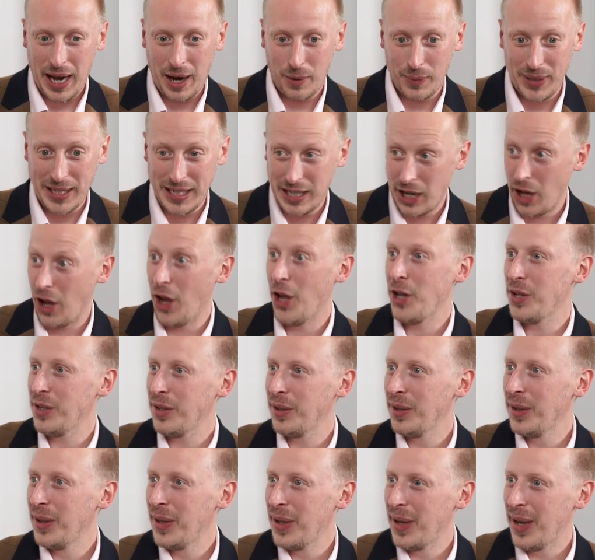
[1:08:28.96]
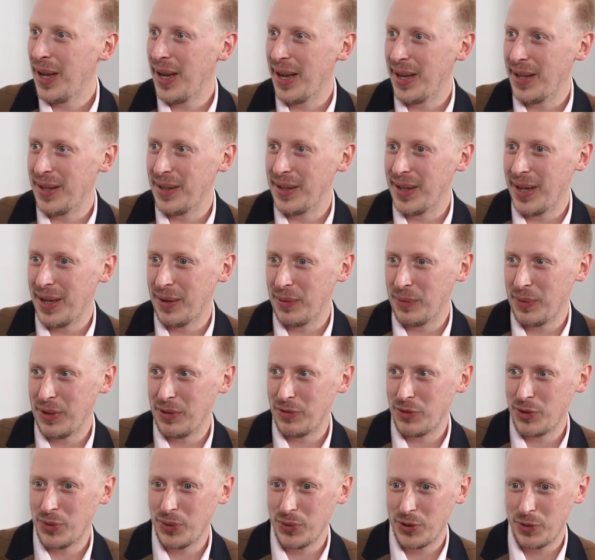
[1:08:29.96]
learn, and
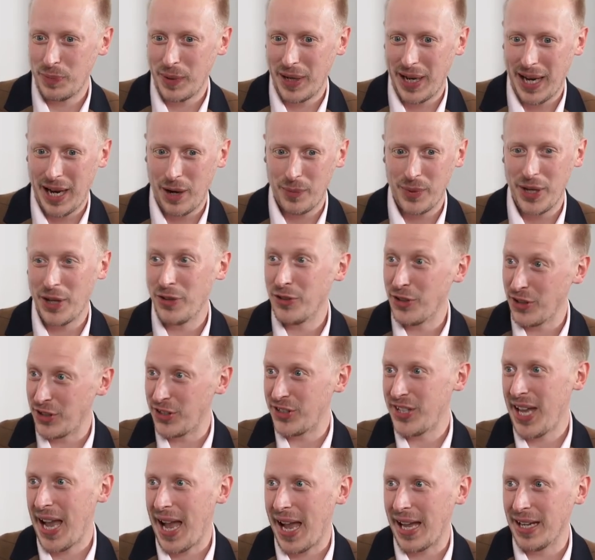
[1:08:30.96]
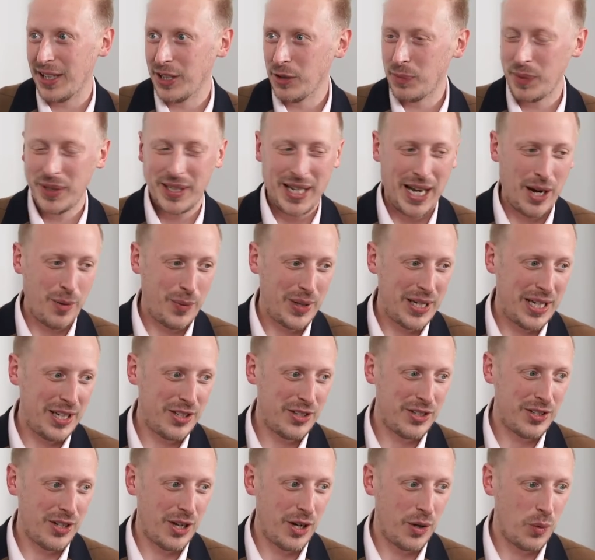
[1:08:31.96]
we've talked about how we understand. But now we need
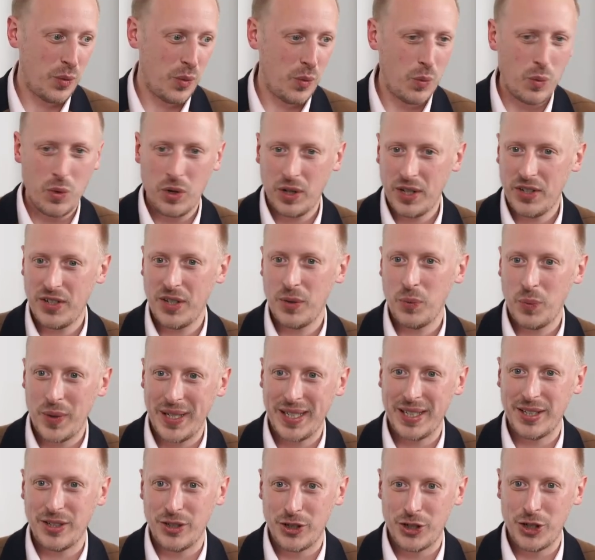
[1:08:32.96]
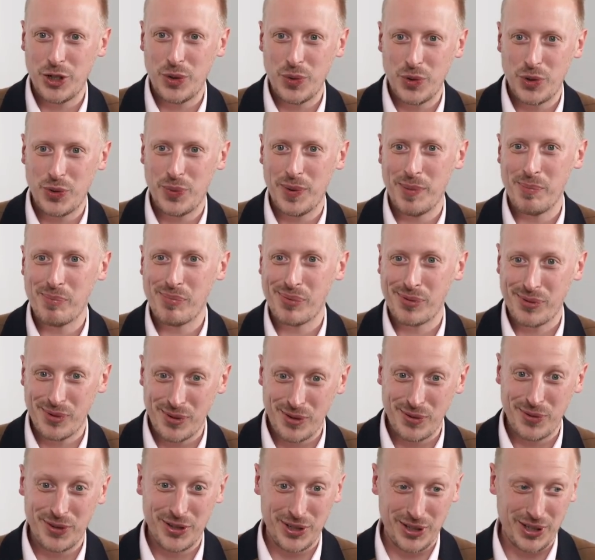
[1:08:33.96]
to know, well, what is it we can do to
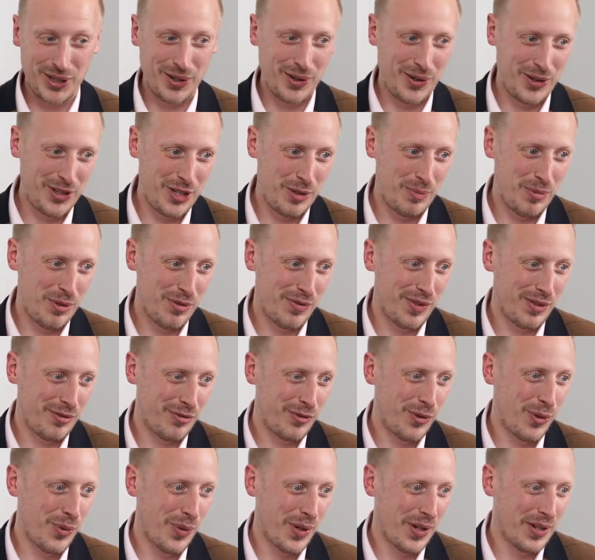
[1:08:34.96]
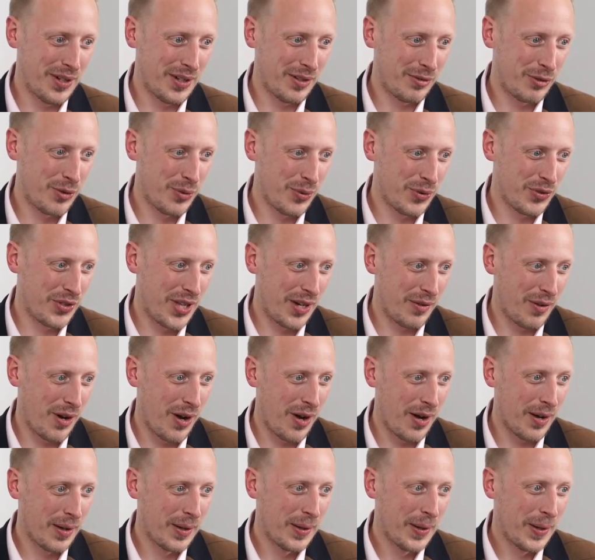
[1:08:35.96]
improve security moving forward? And of course, there
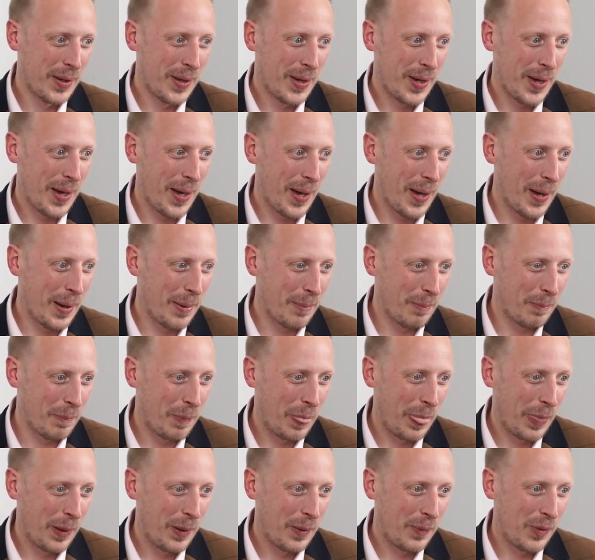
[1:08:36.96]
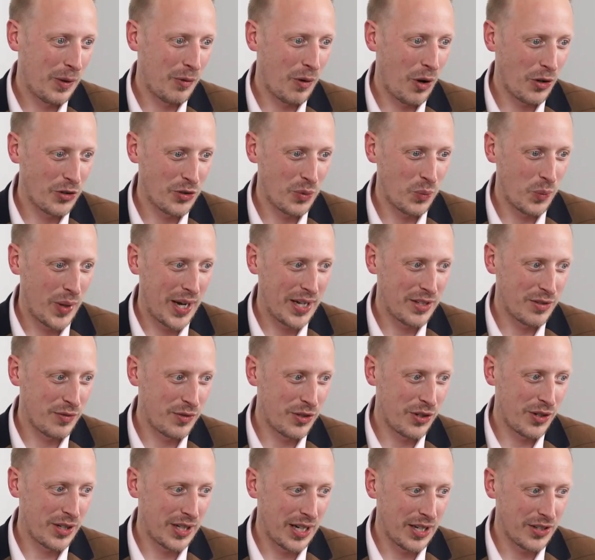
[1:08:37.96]
are some ways of
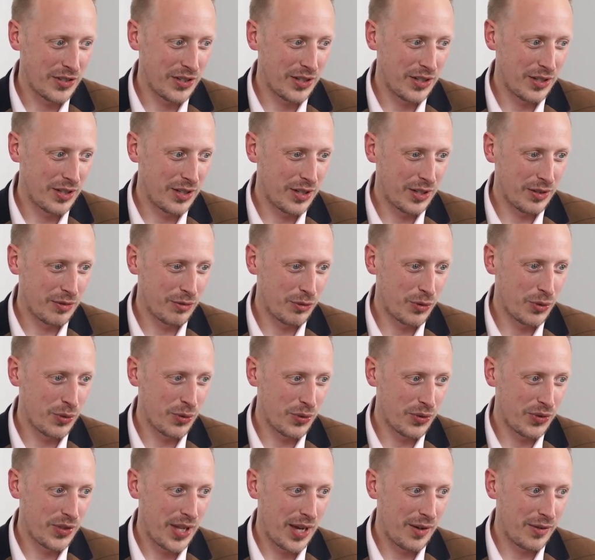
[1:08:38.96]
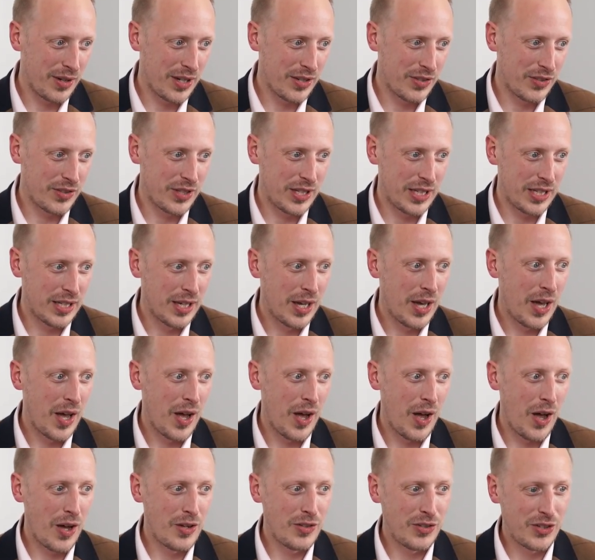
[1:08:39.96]
doing this. And of course, there is the
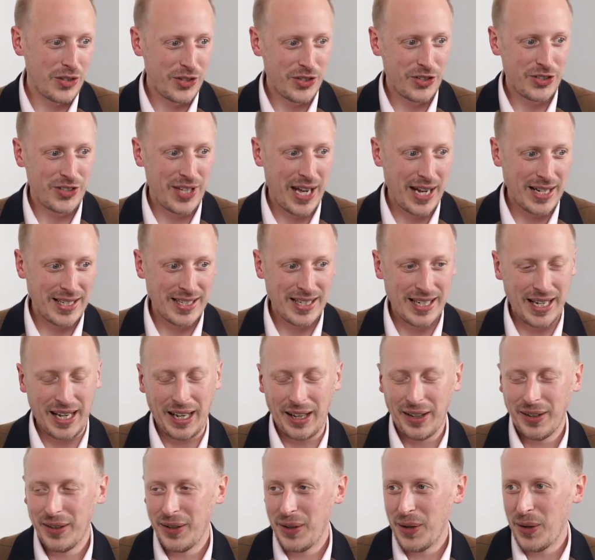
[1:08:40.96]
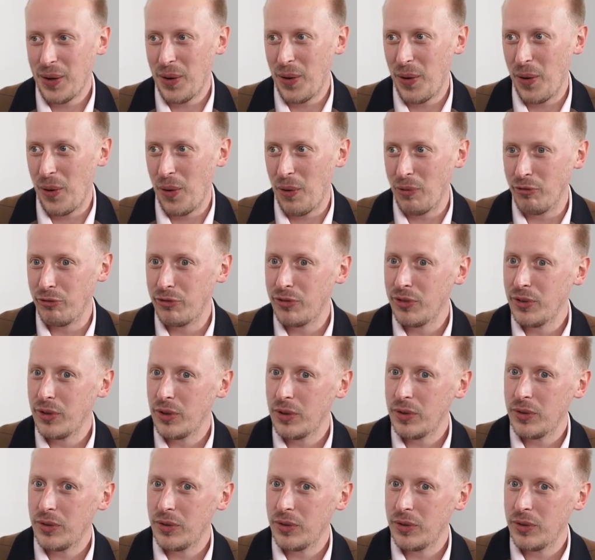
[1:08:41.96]
understanding of